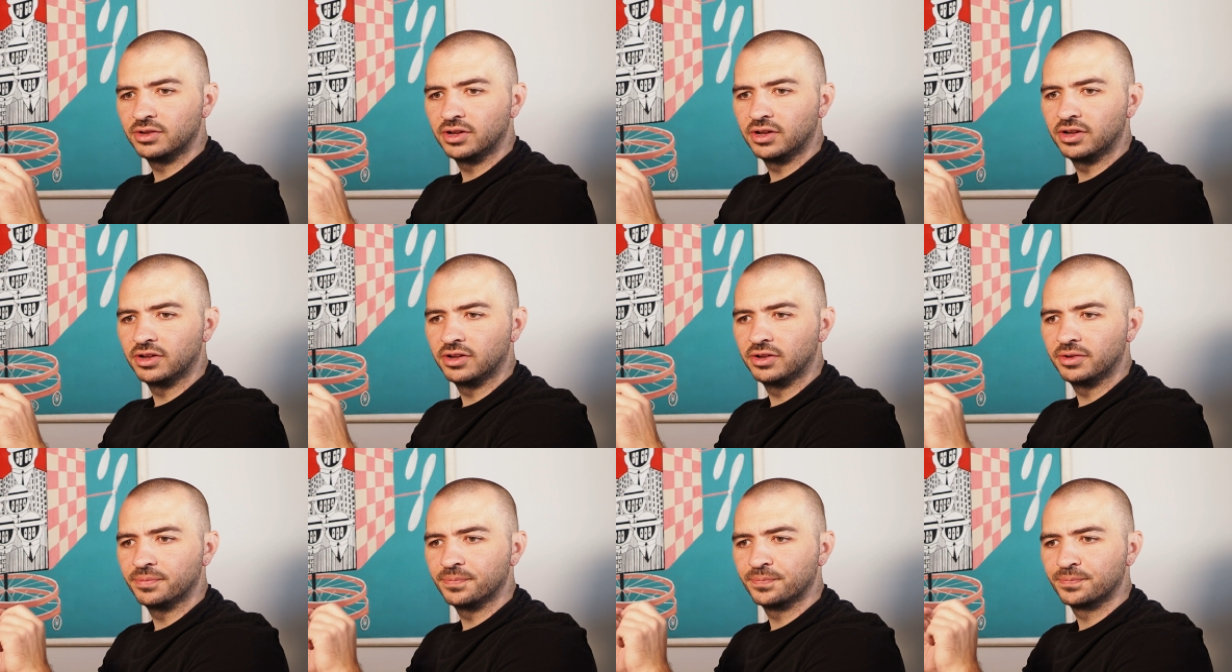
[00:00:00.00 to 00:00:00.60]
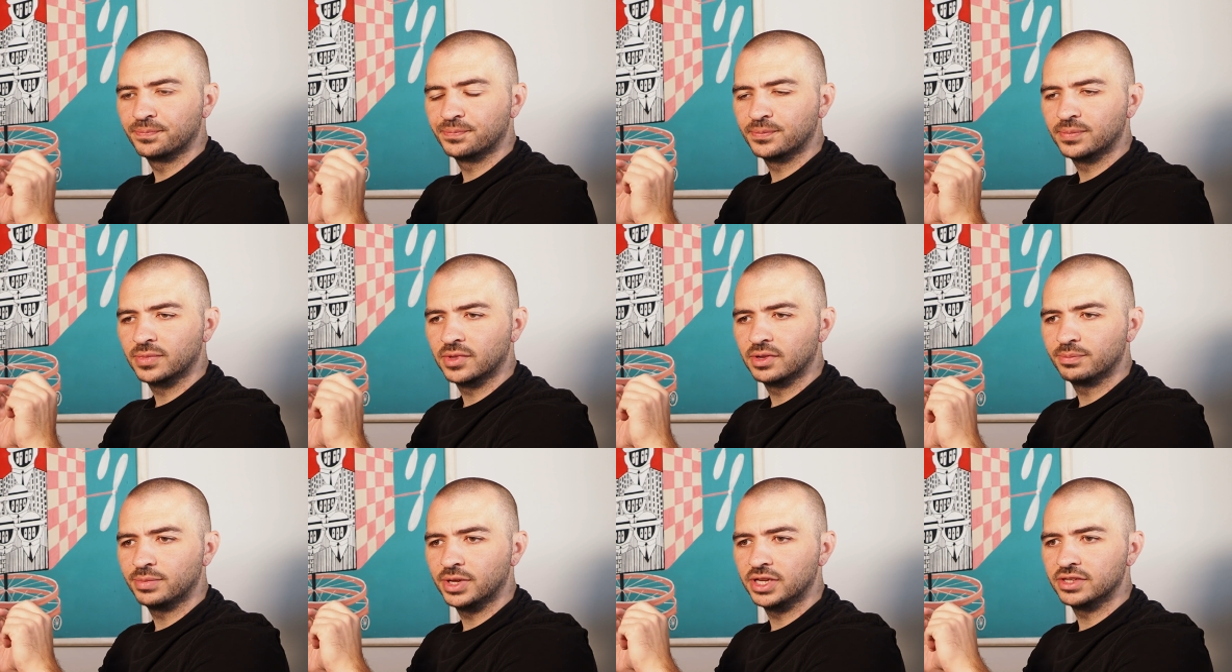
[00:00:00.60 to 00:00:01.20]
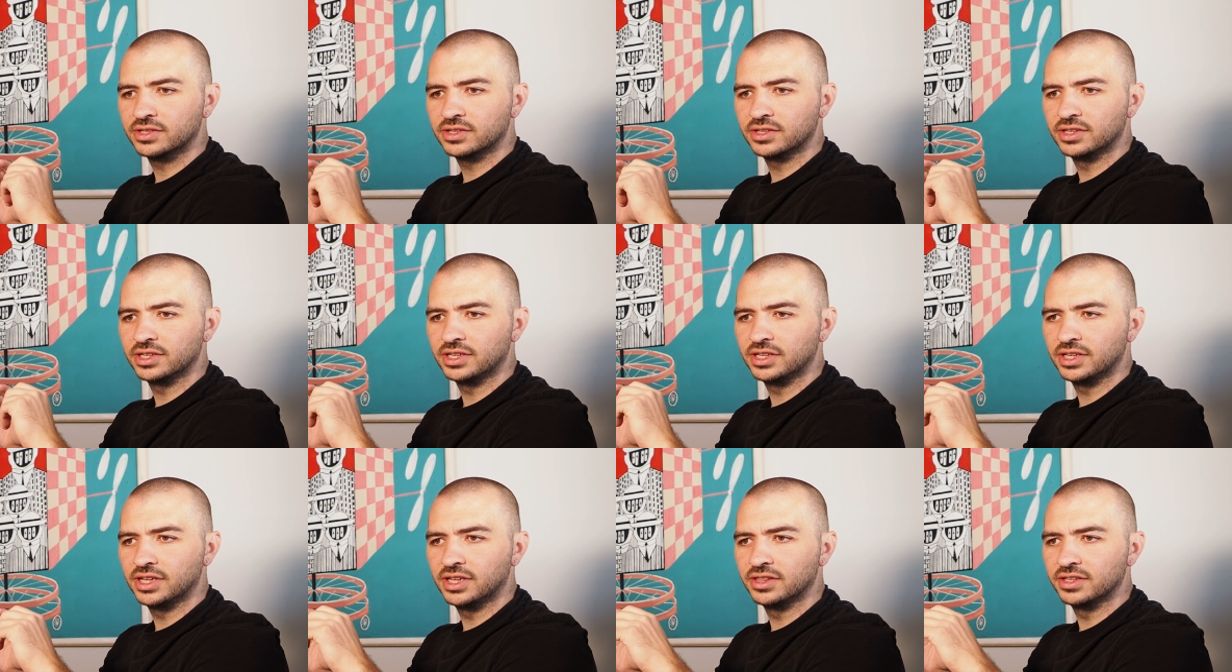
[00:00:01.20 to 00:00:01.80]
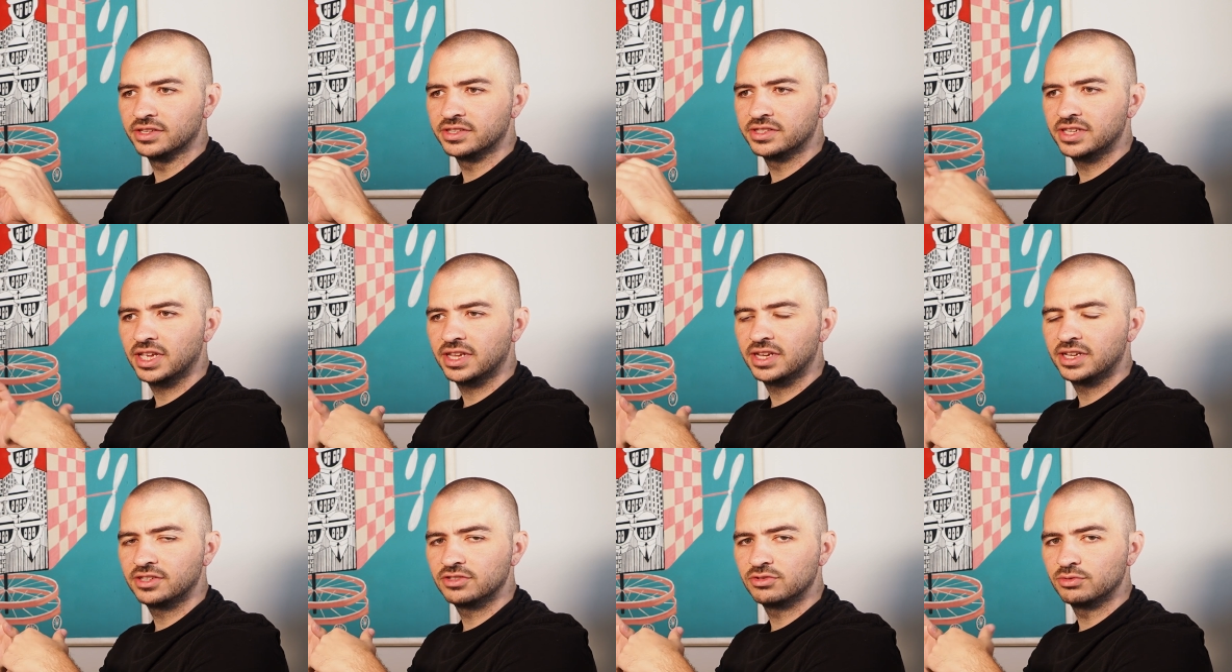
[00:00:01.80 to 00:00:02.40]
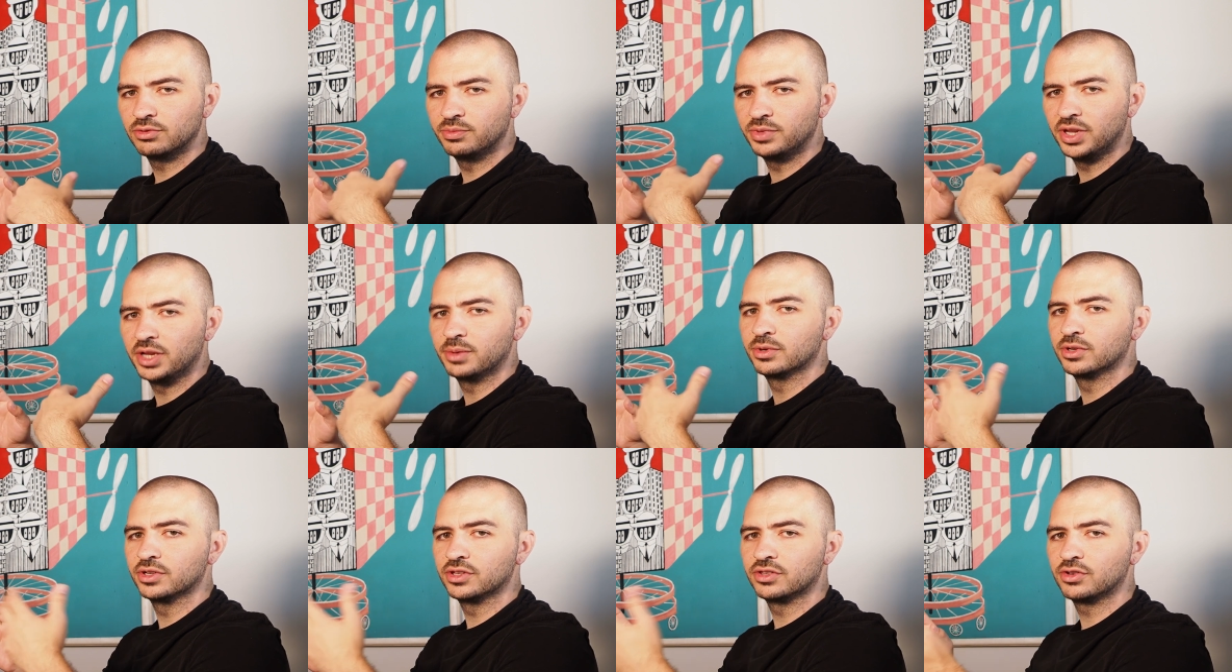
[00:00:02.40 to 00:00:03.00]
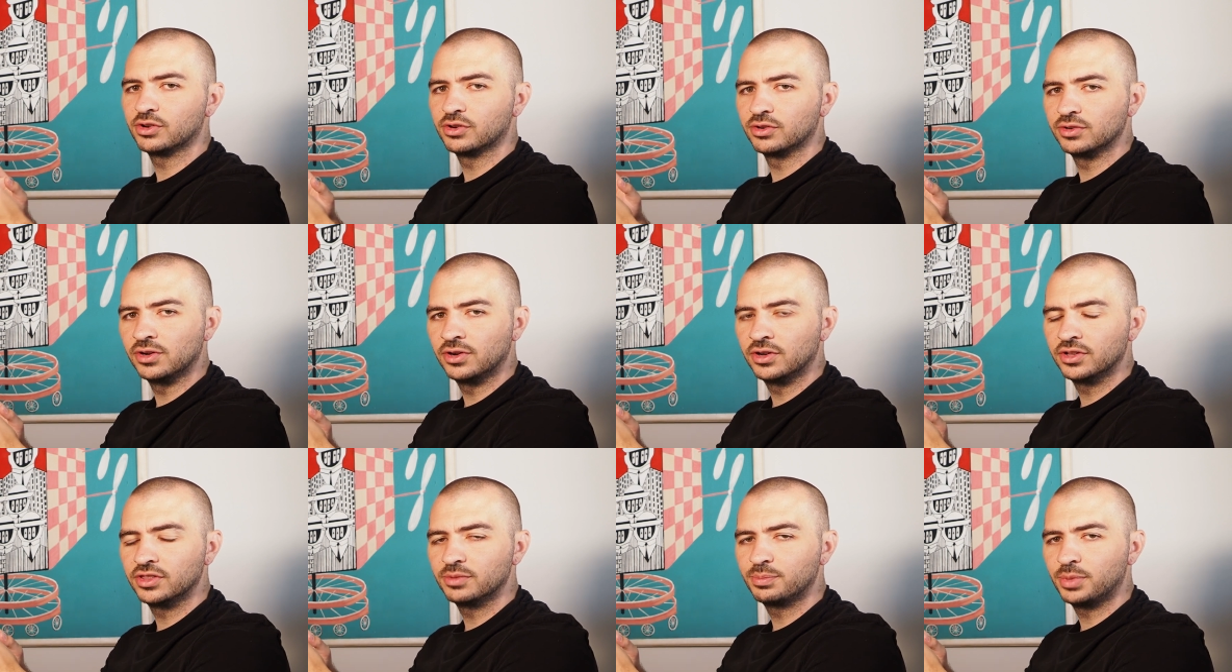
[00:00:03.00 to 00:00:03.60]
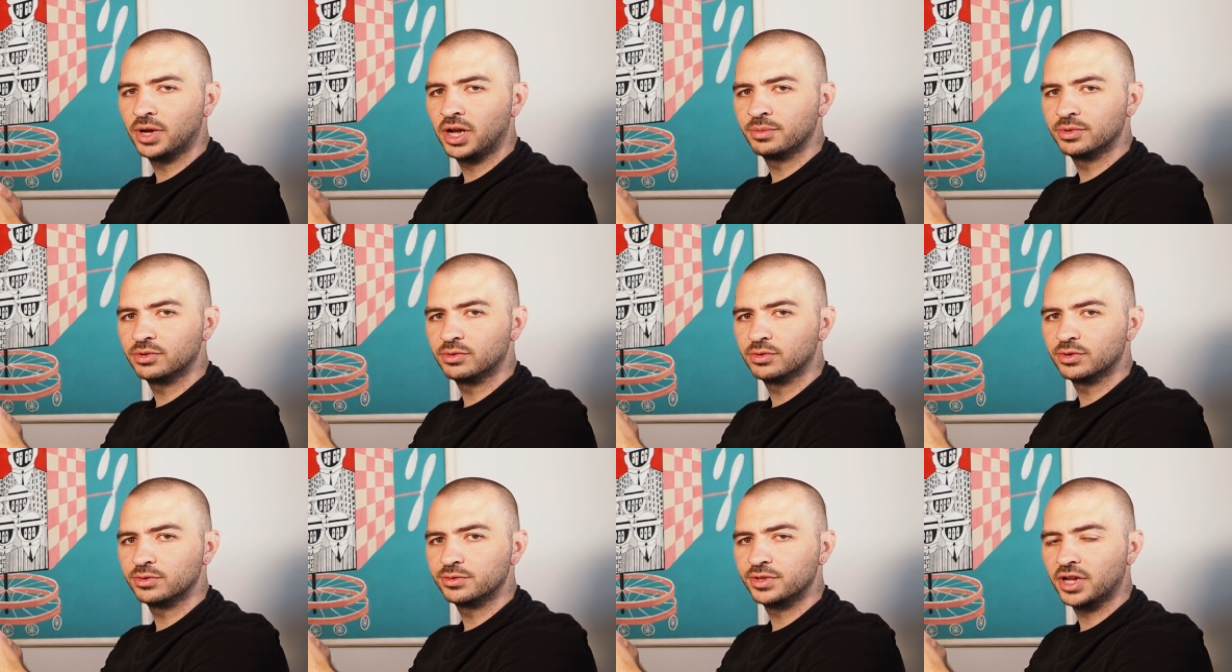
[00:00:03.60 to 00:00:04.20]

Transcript: Um, basically in the settings you would be able to turn on the Pomodoro